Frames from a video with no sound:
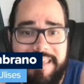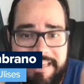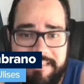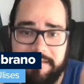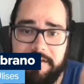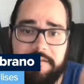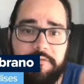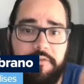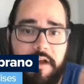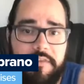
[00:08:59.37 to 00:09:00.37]
easier
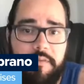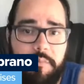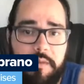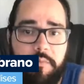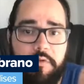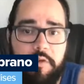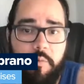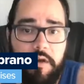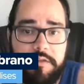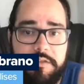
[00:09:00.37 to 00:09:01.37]
to find the people
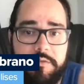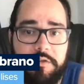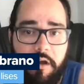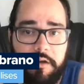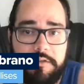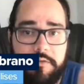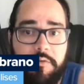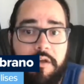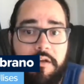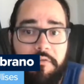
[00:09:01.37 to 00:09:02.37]
you want to talk
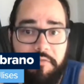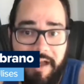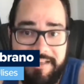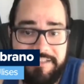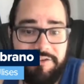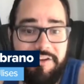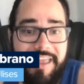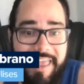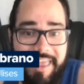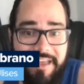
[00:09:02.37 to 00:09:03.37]
to
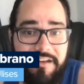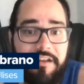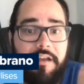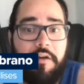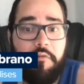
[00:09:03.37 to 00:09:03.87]
faster and